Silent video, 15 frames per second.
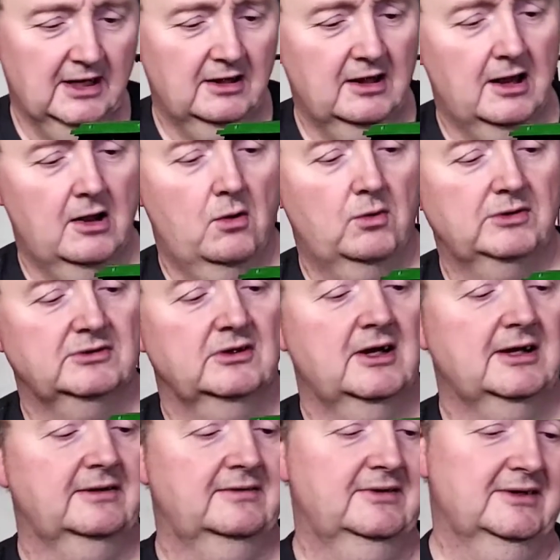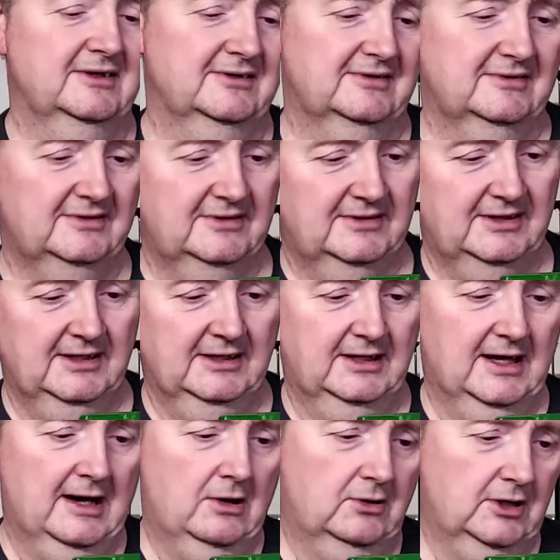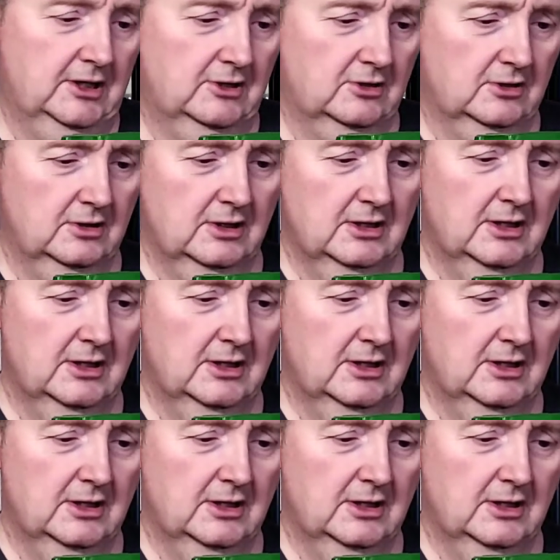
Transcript: I always like this decal here.